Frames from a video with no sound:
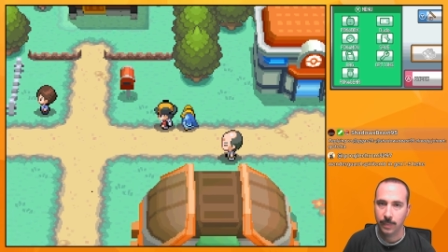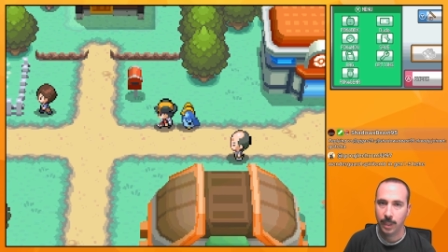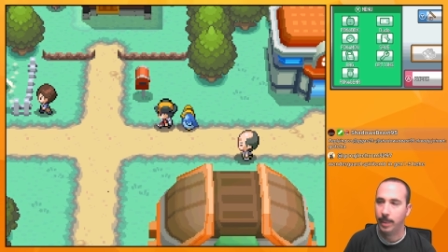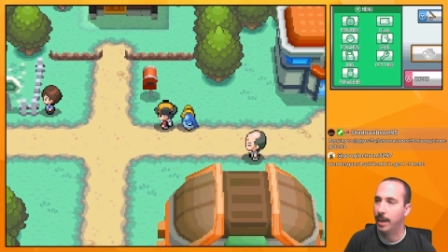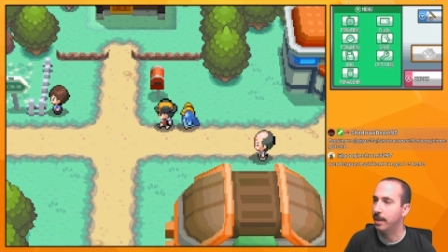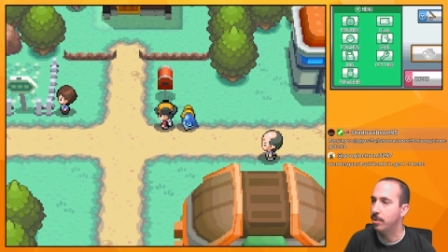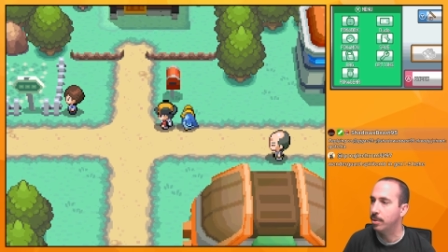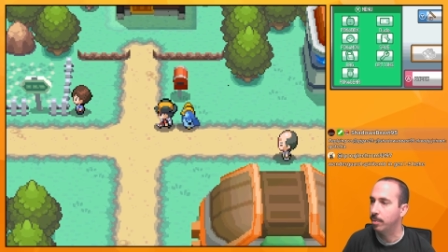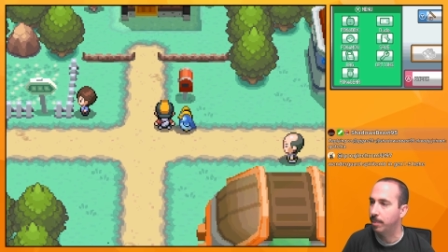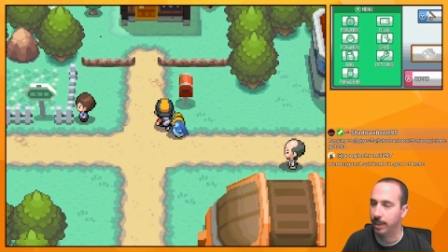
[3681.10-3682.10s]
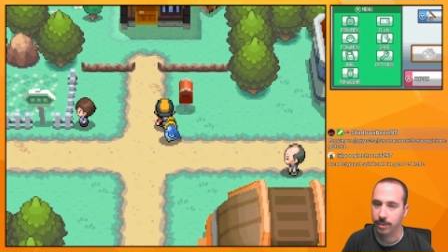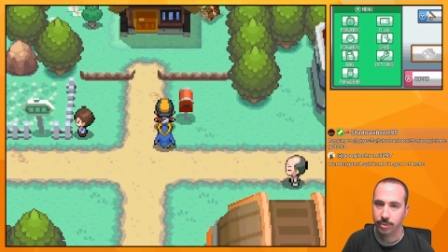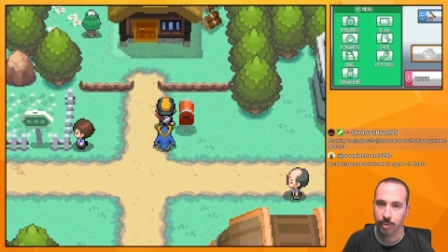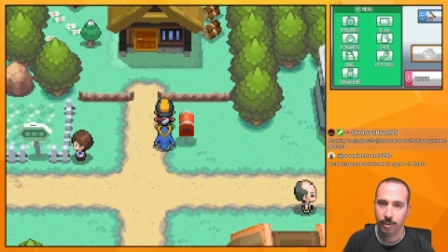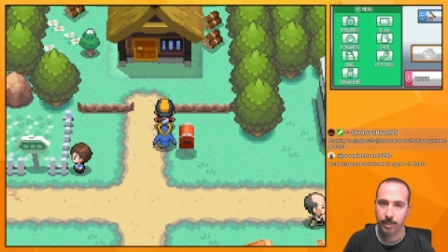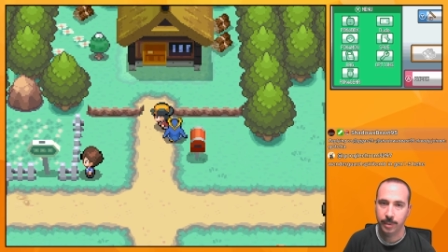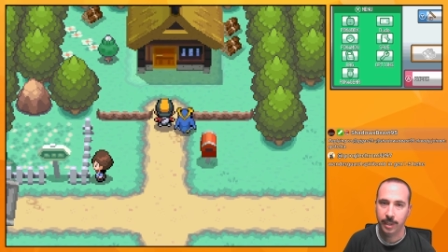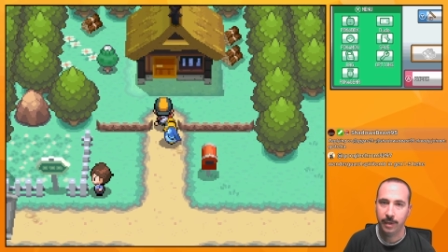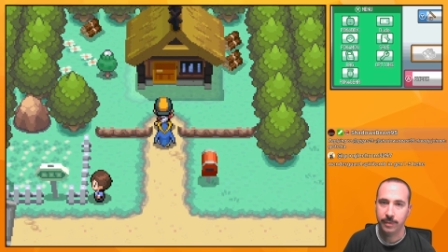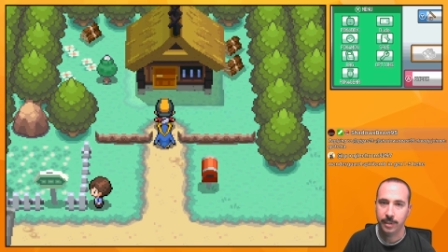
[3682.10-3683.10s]
I mean, I can use it with my controller, but I
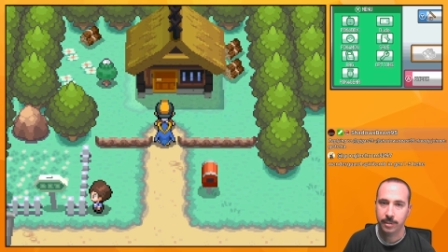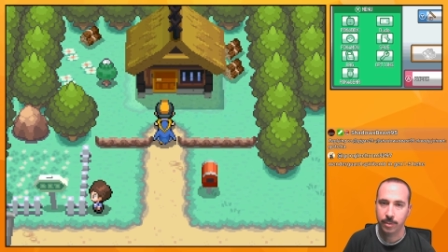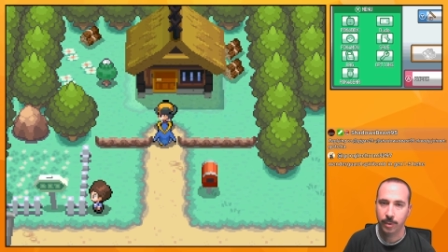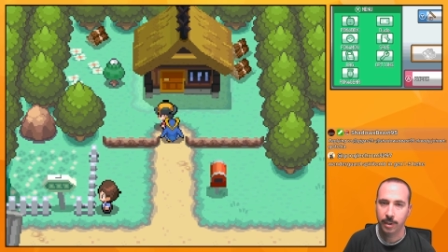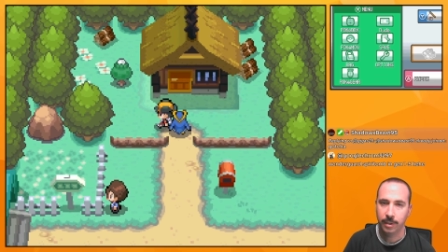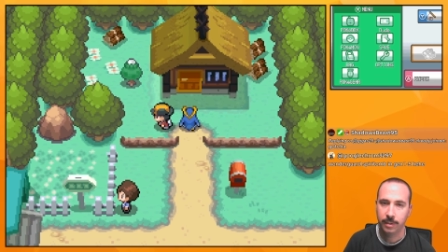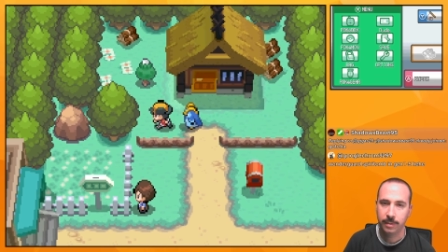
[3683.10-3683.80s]
have to hit square.